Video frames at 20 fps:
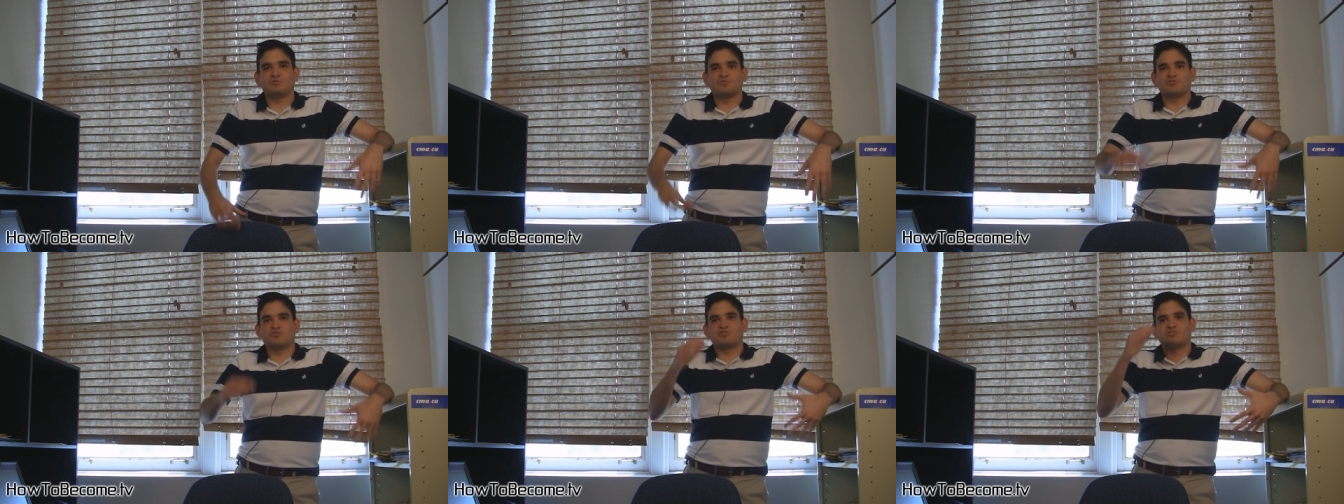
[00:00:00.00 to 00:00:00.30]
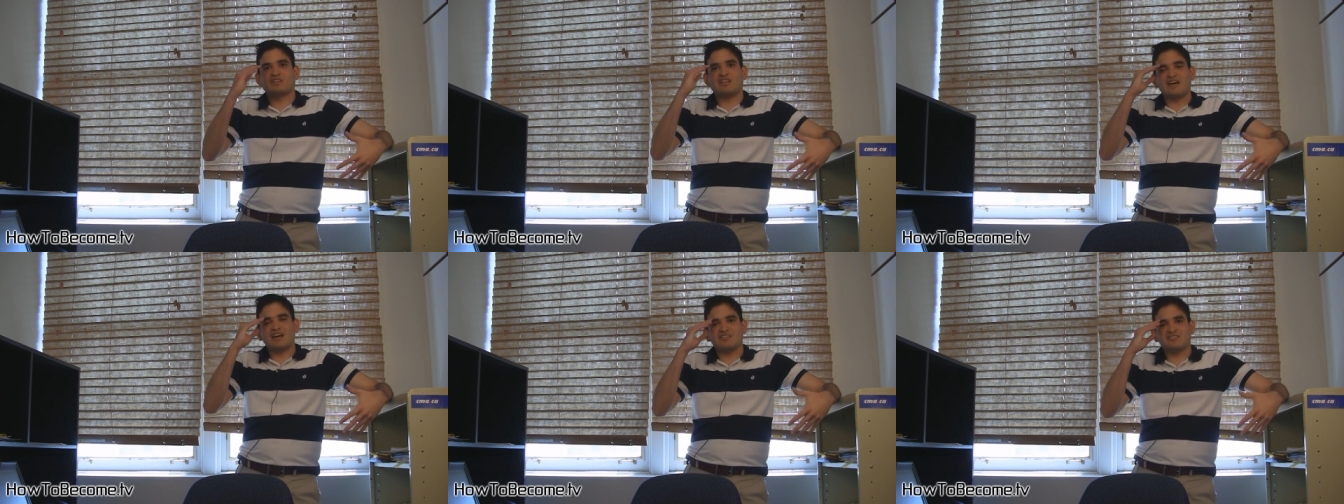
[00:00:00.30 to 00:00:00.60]
we use
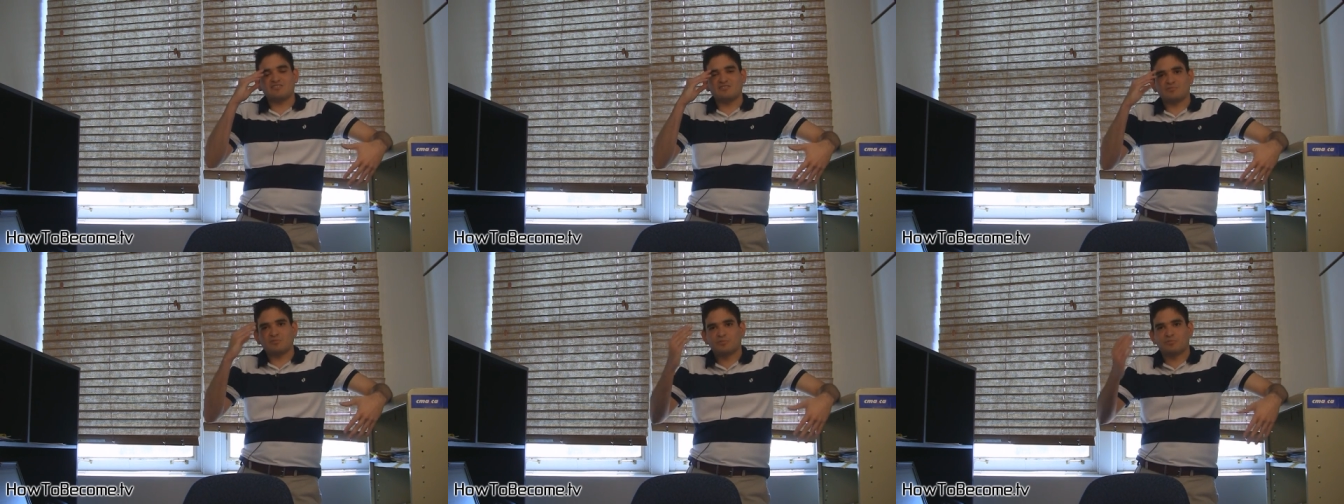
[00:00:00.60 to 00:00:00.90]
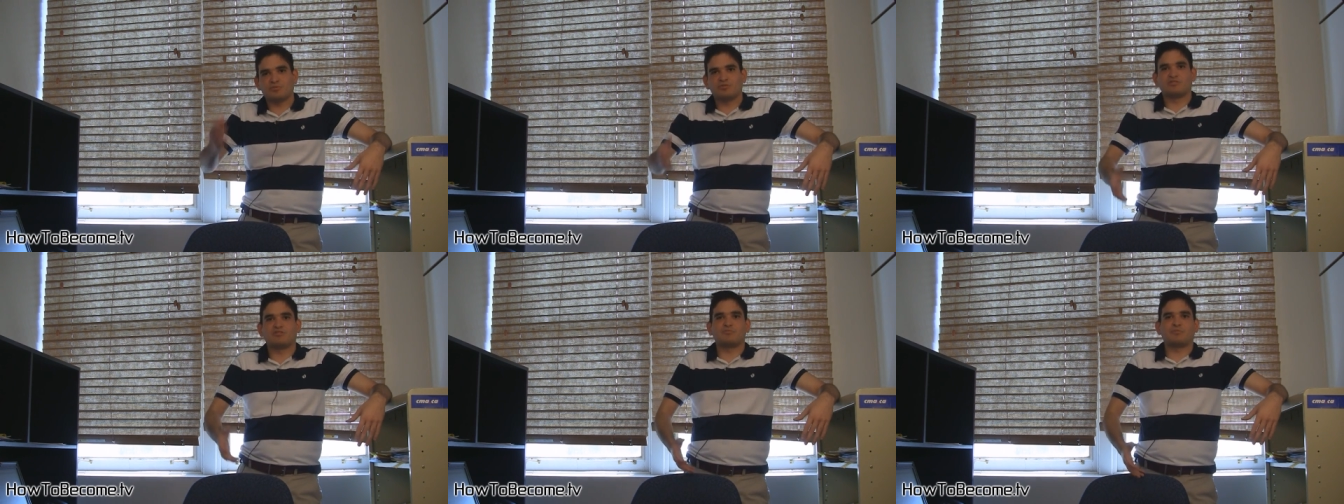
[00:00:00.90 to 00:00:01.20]
glasses,
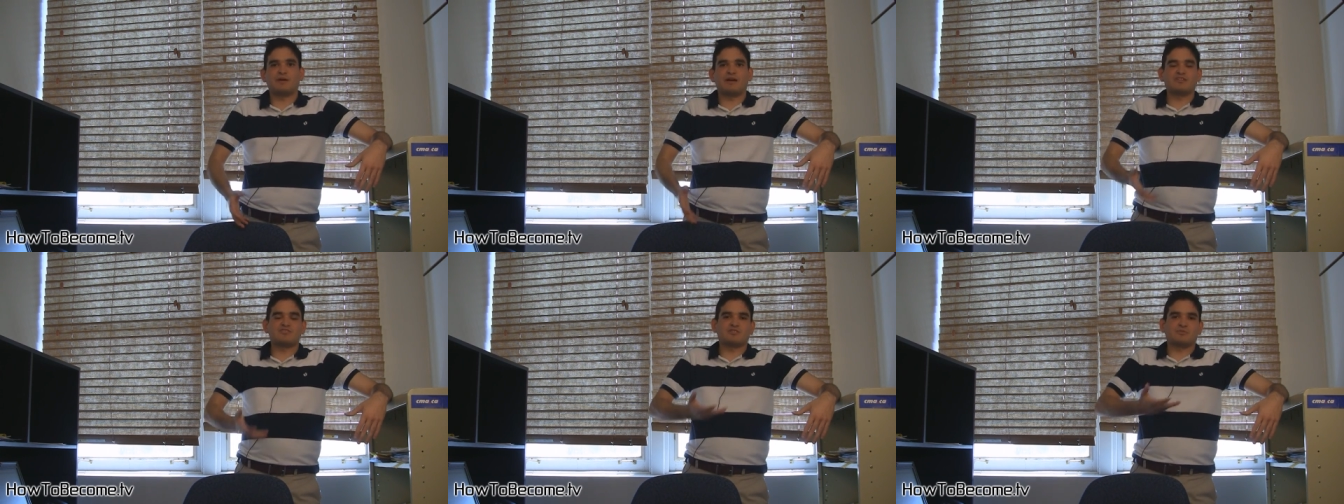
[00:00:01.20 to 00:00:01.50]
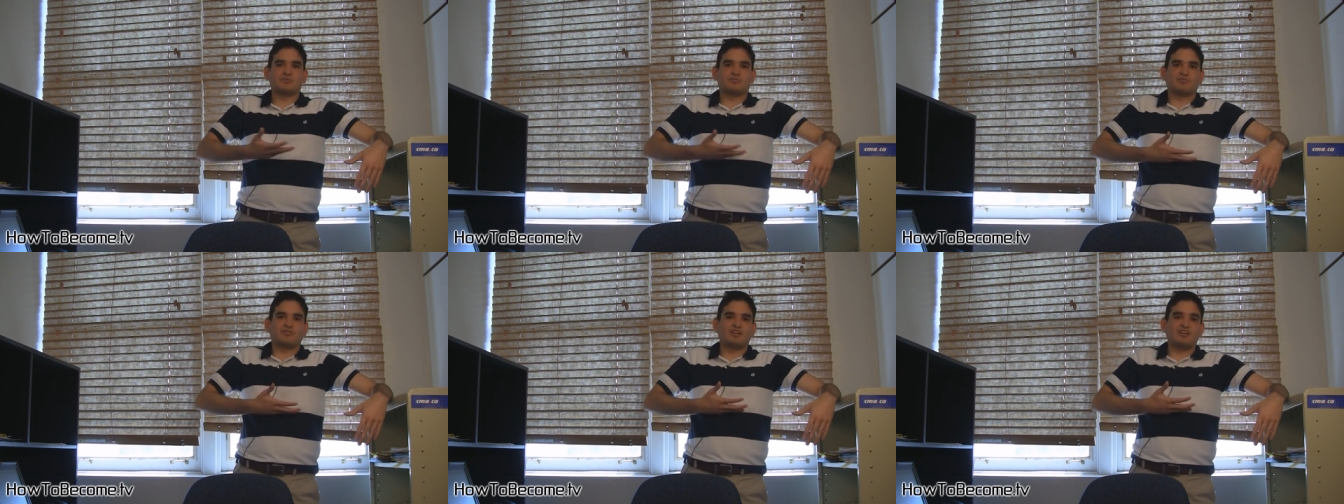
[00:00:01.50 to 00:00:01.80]
with hands
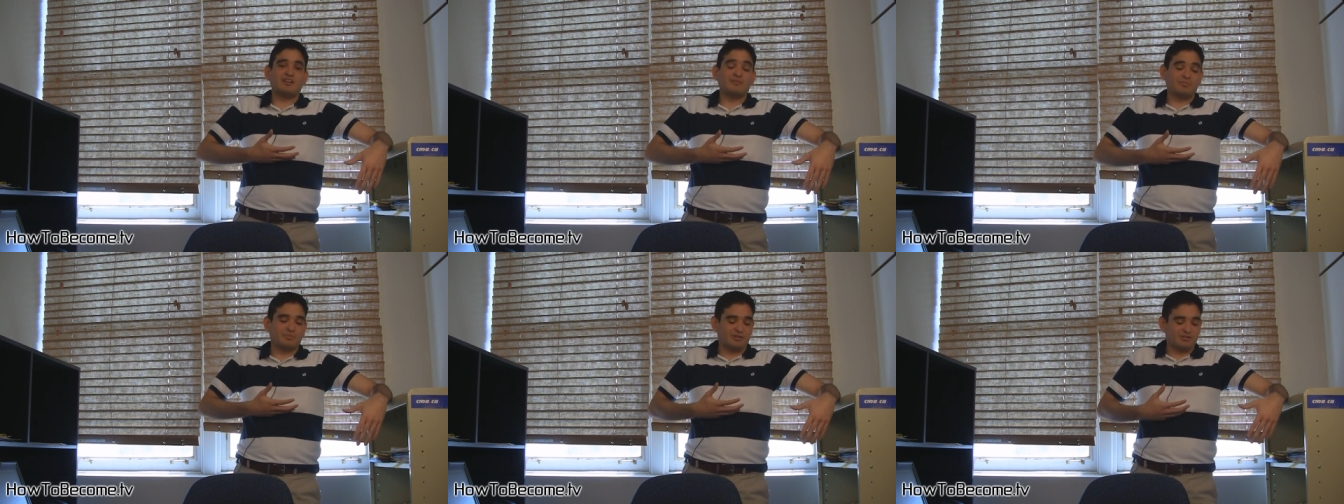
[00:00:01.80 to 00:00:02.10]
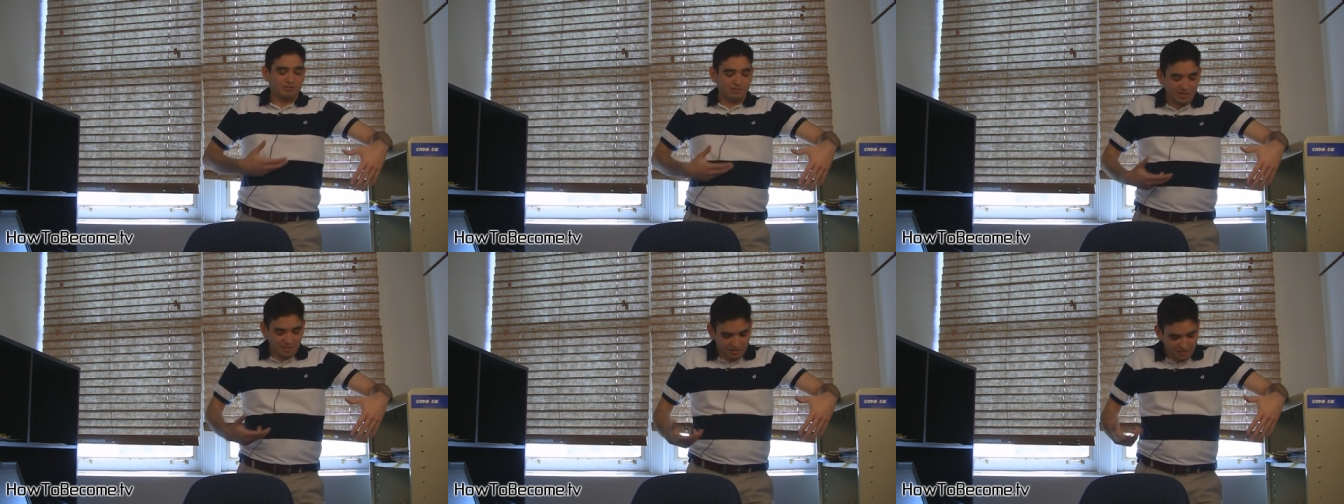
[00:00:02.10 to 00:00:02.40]
up to here. But as you can